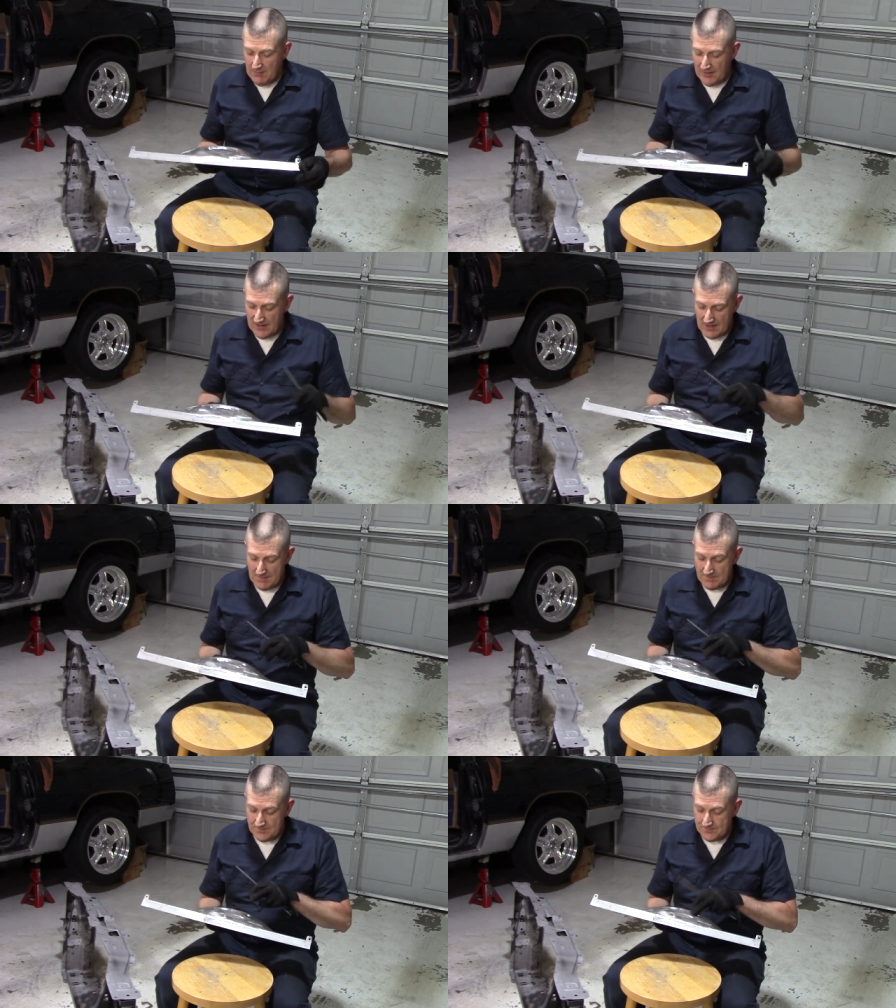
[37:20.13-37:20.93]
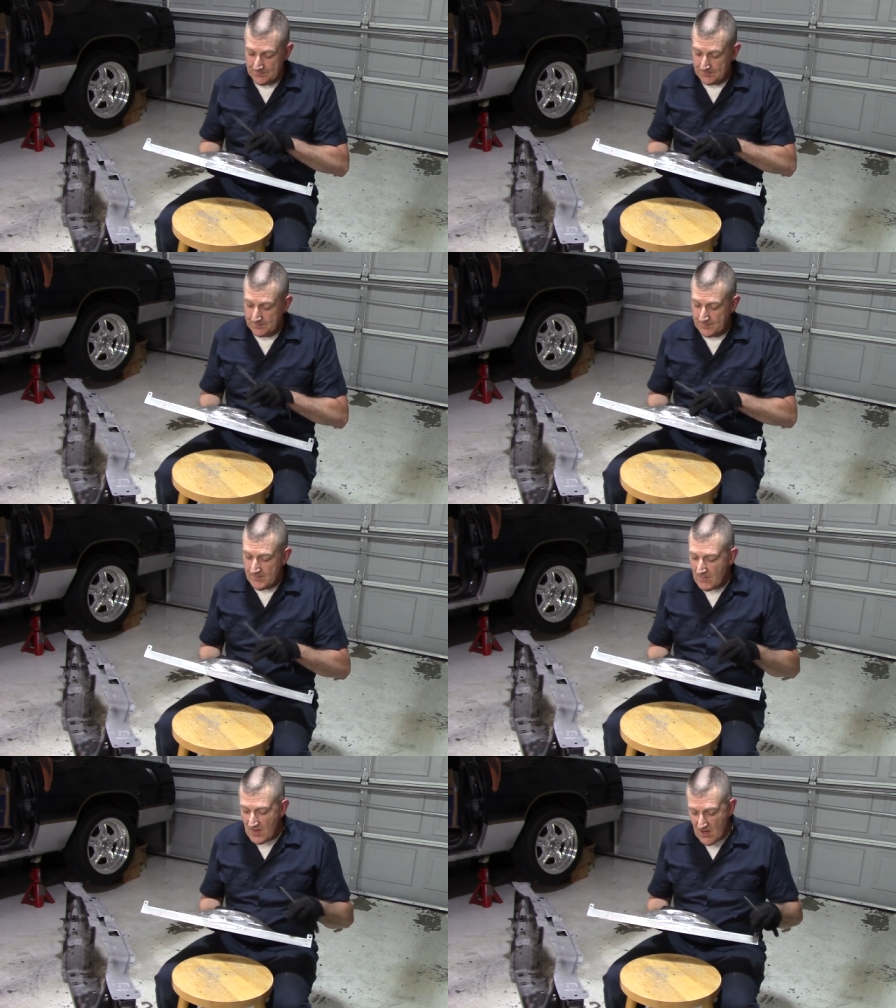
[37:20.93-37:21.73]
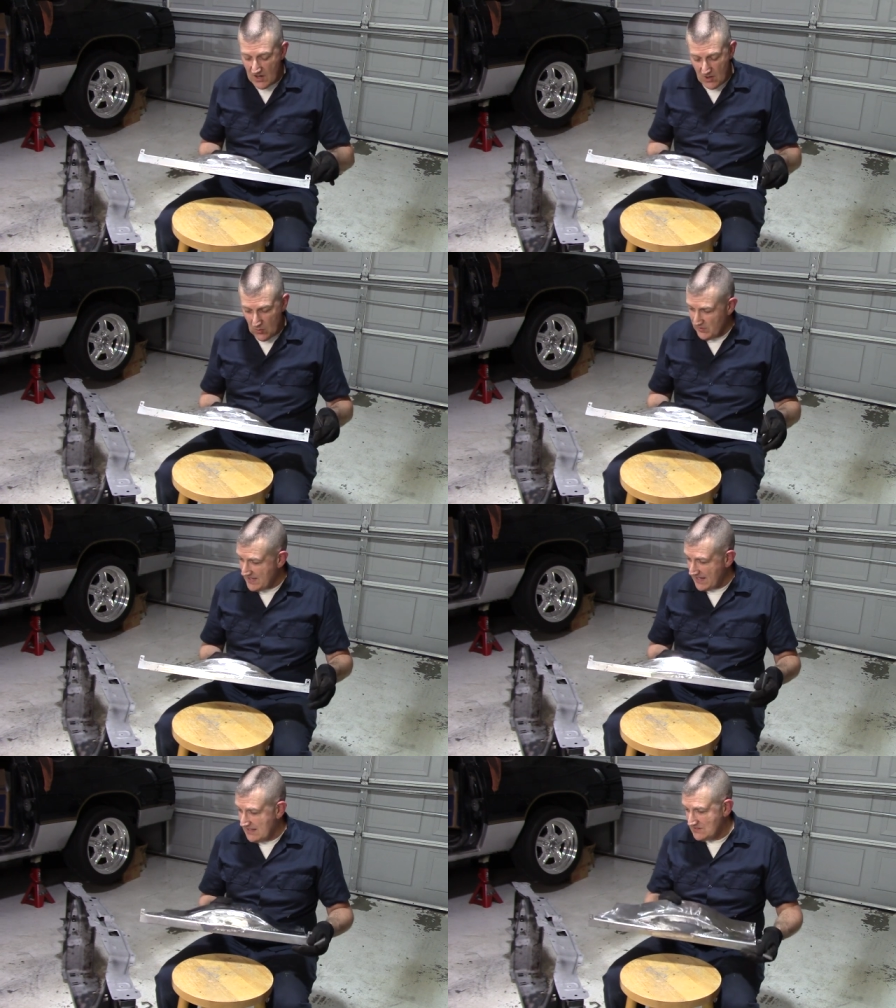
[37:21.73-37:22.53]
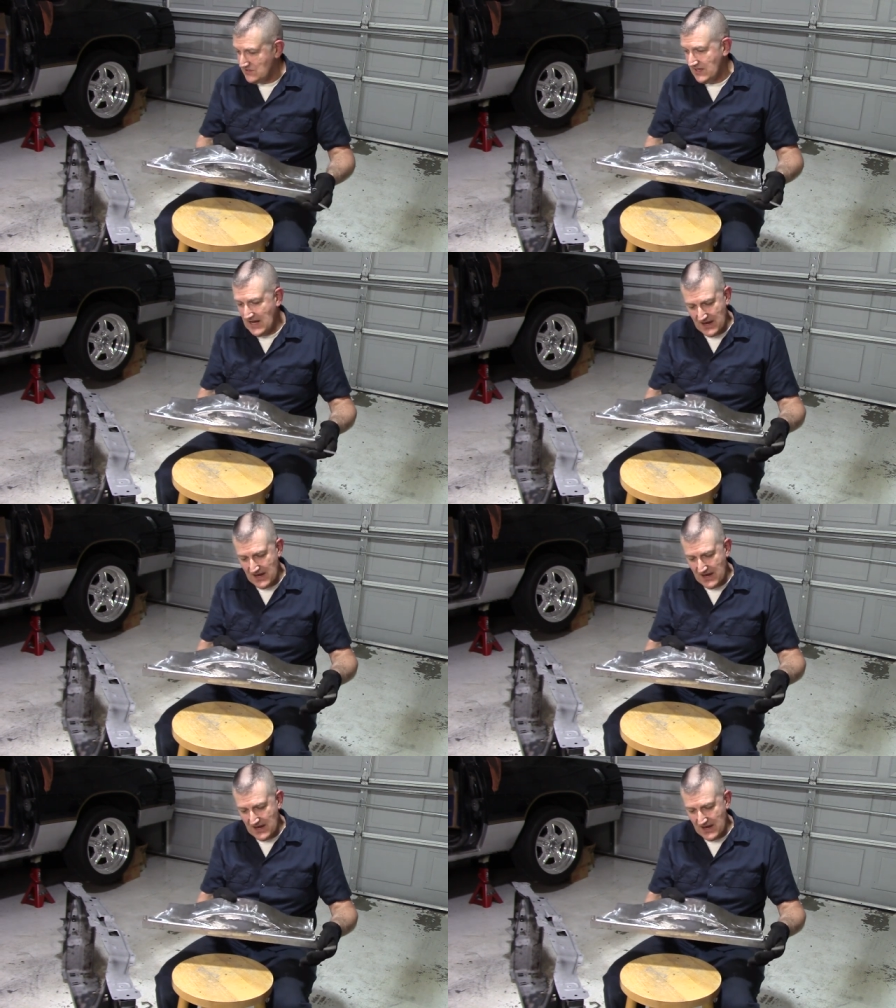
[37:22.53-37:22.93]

But um, uh, when that gets in,